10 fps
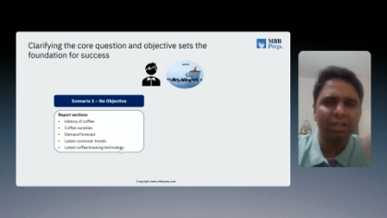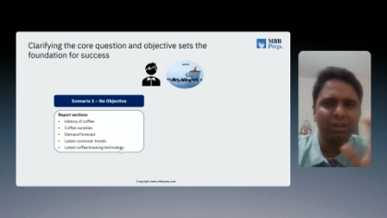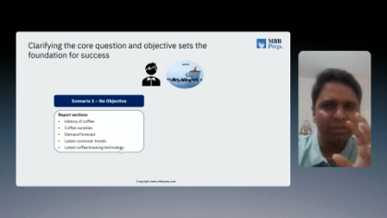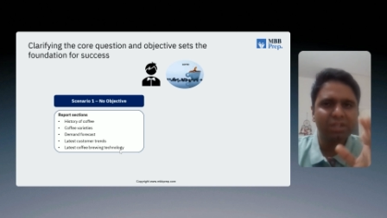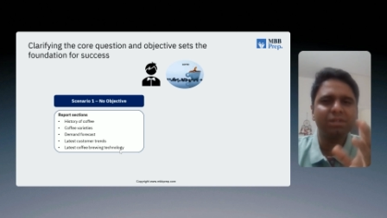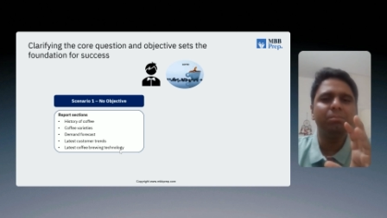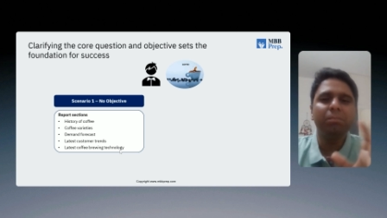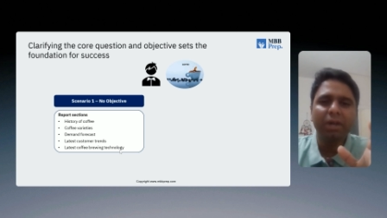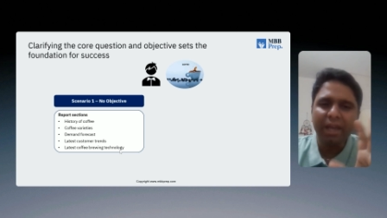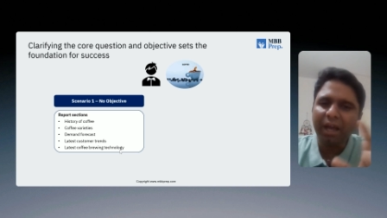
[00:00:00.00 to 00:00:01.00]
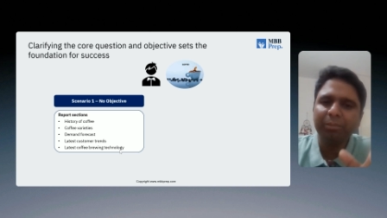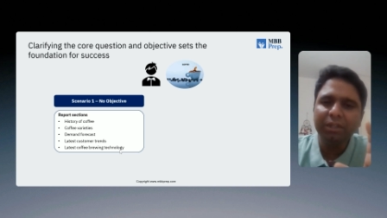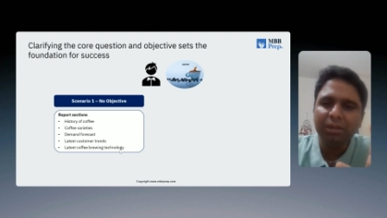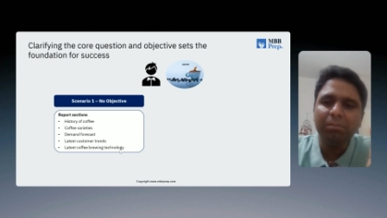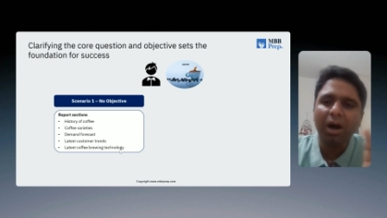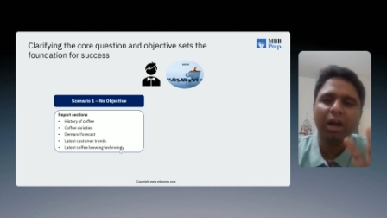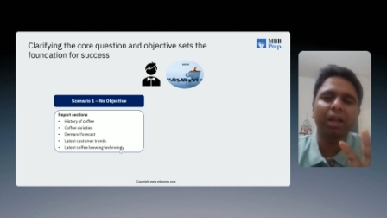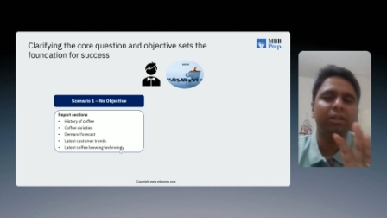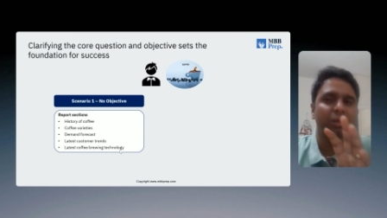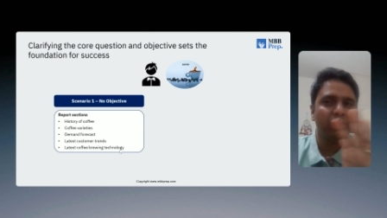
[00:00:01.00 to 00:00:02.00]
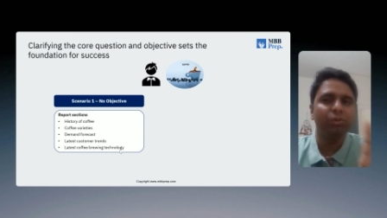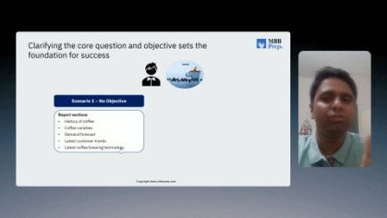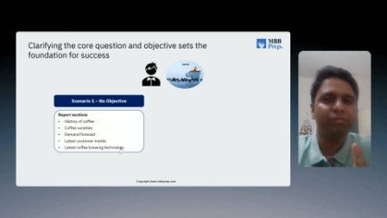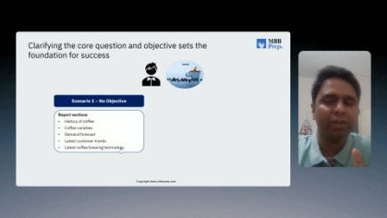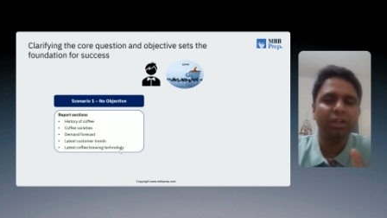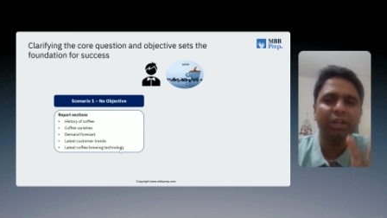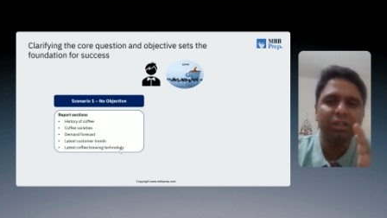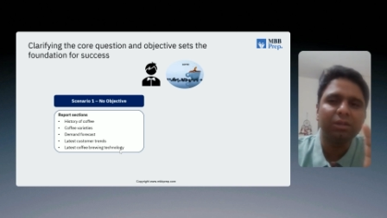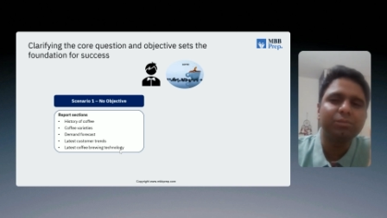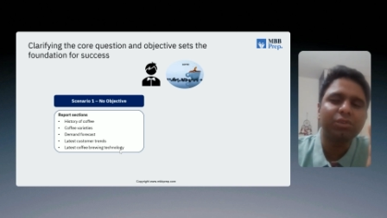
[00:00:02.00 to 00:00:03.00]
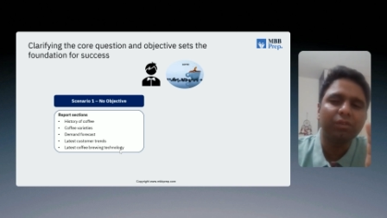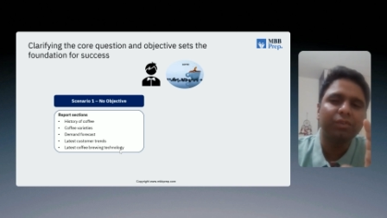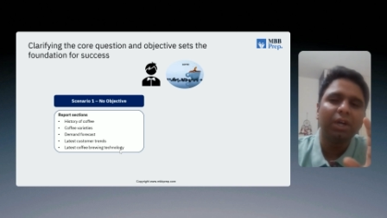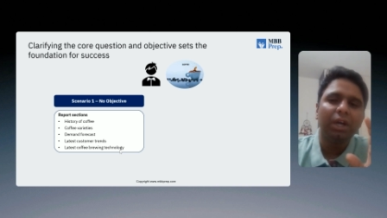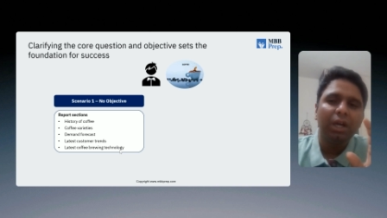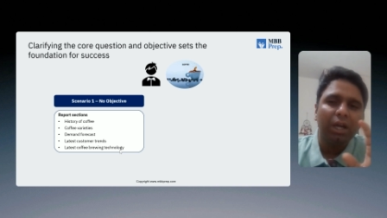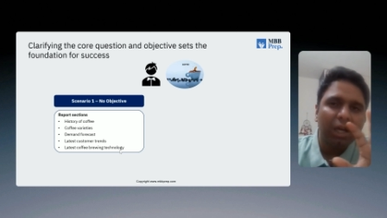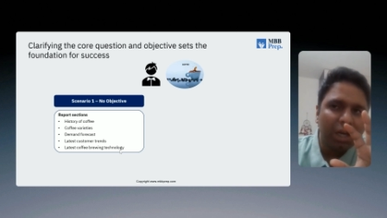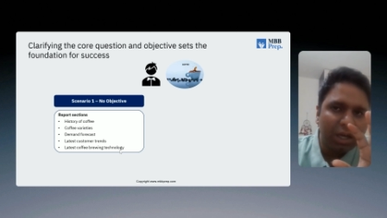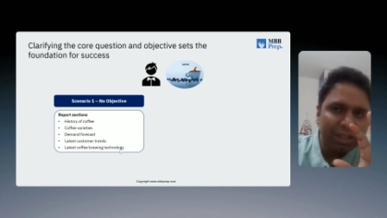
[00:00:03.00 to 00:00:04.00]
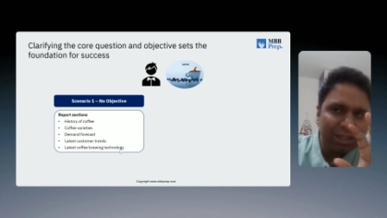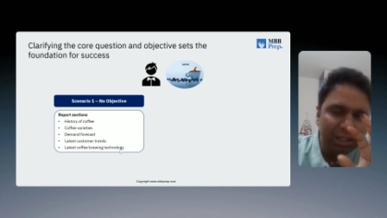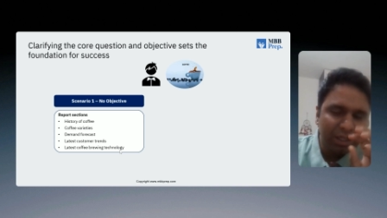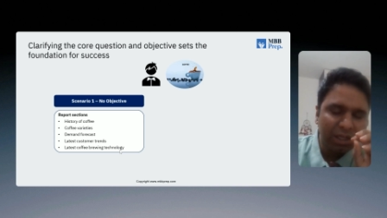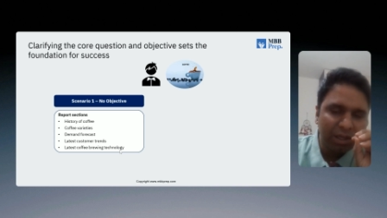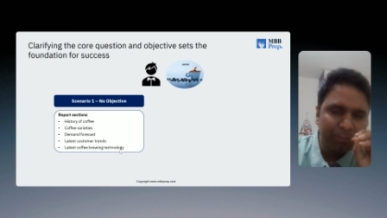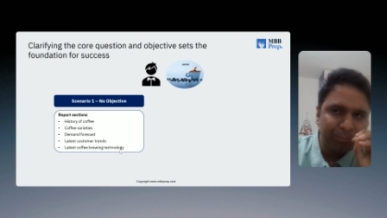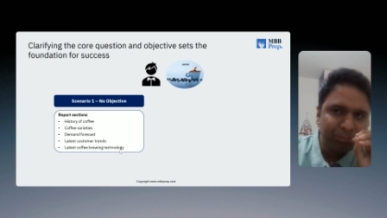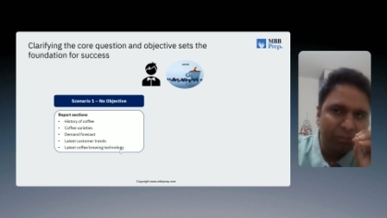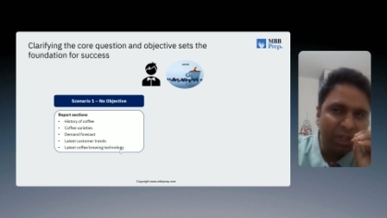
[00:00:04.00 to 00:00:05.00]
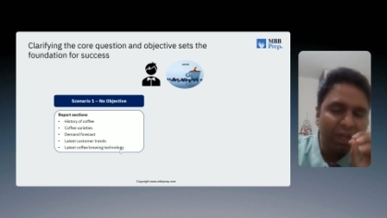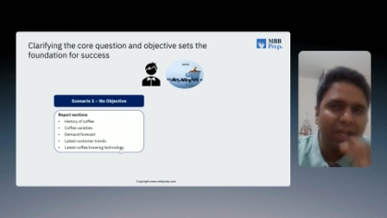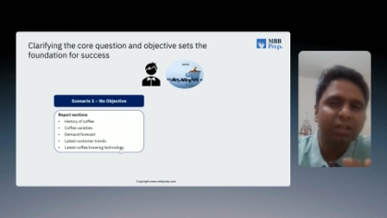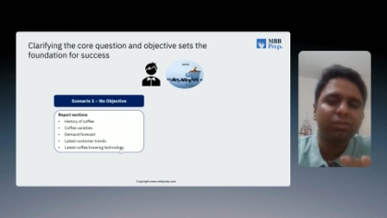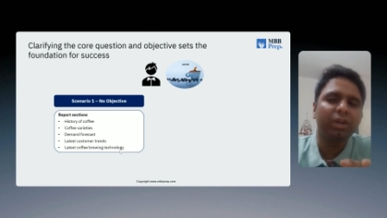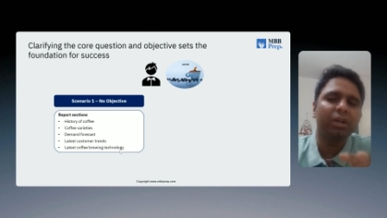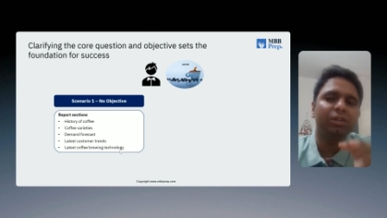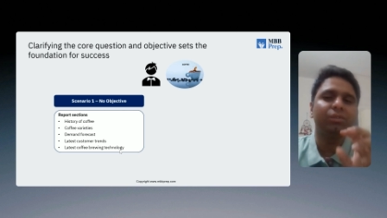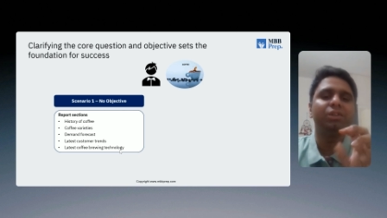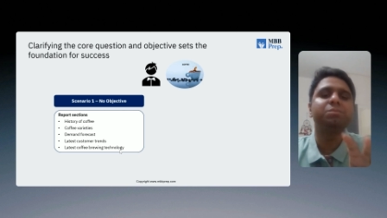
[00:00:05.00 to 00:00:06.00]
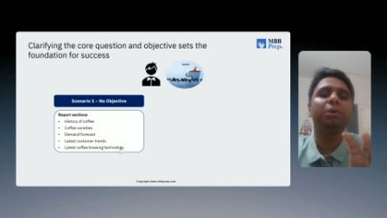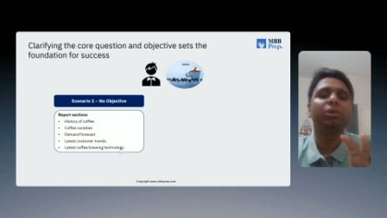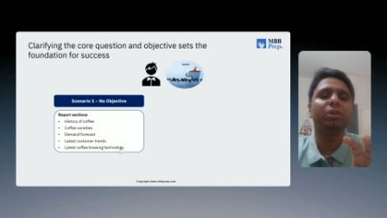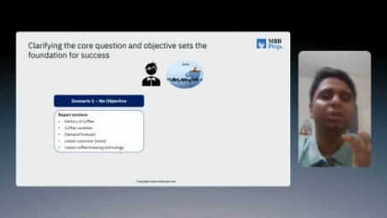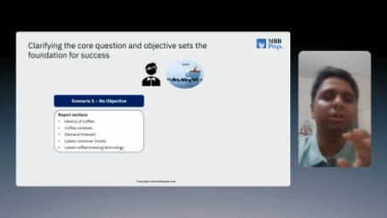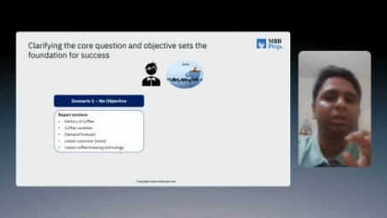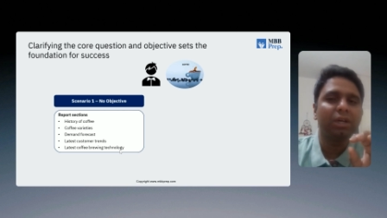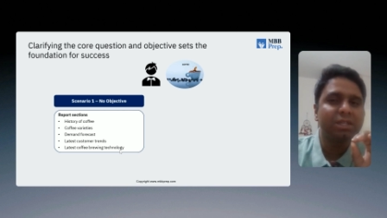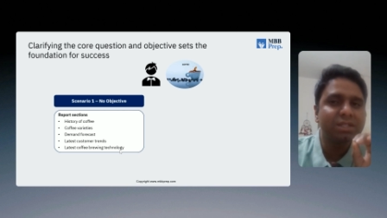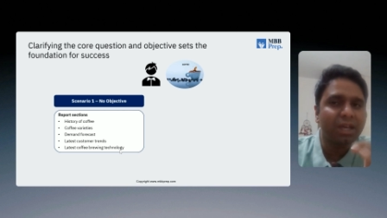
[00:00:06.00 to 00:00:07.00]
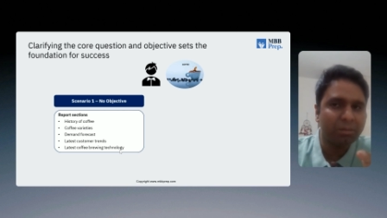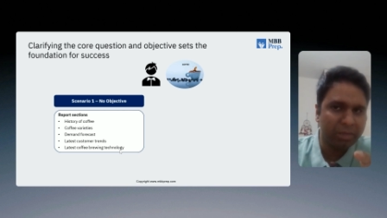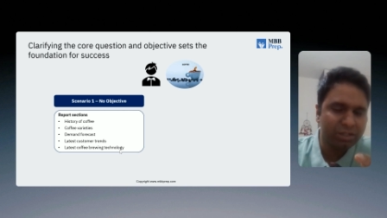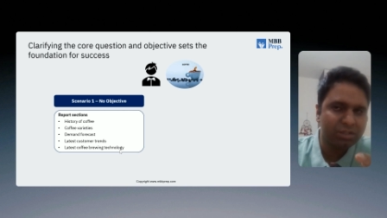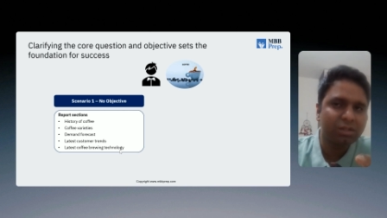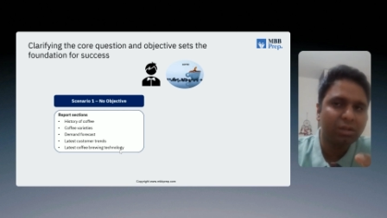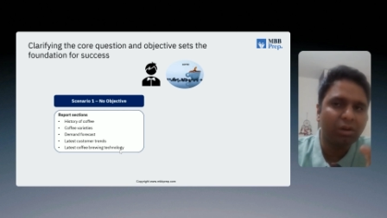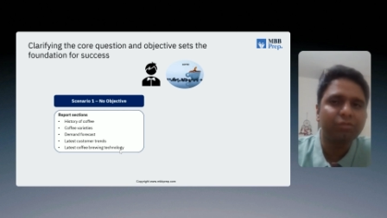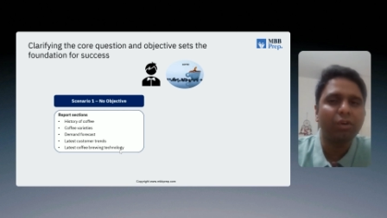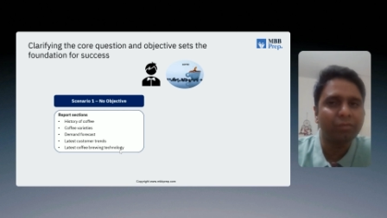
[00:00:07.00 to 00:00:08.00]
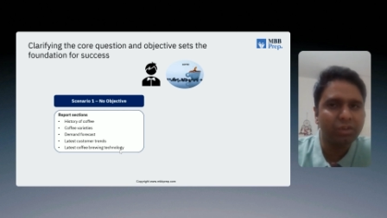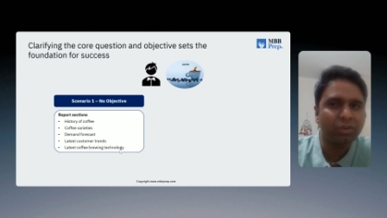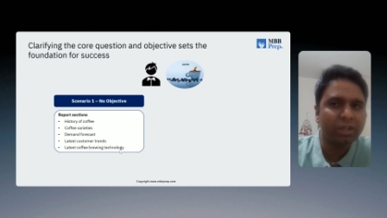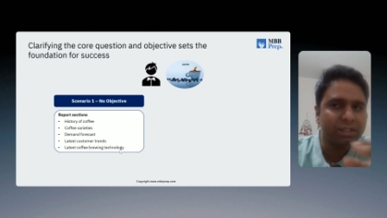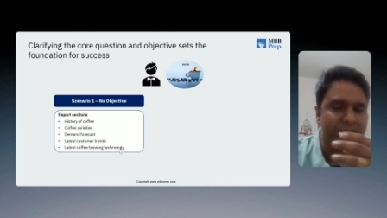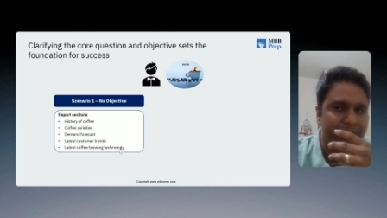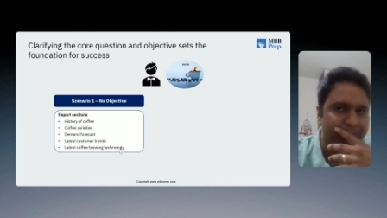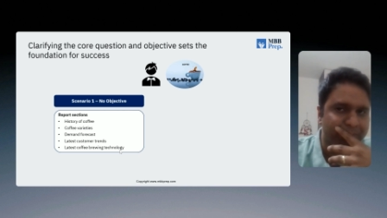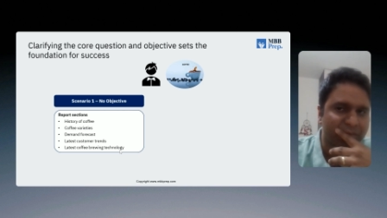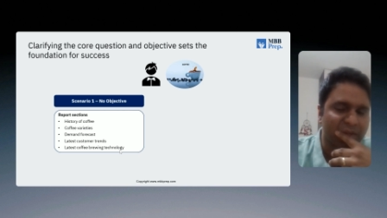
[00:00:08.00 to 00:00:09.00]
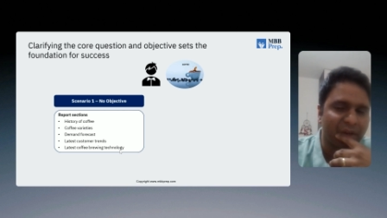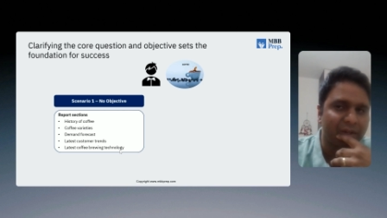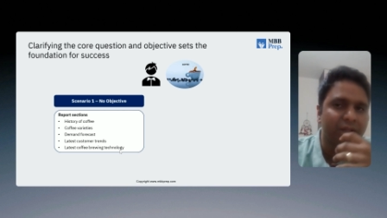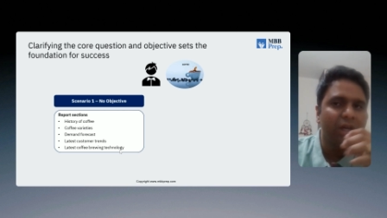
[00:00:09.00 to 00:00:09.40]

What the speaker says: And if there is a gap in the market that we could fill in terms of uh, um, catering to this particular segment of coffee drinkers, right?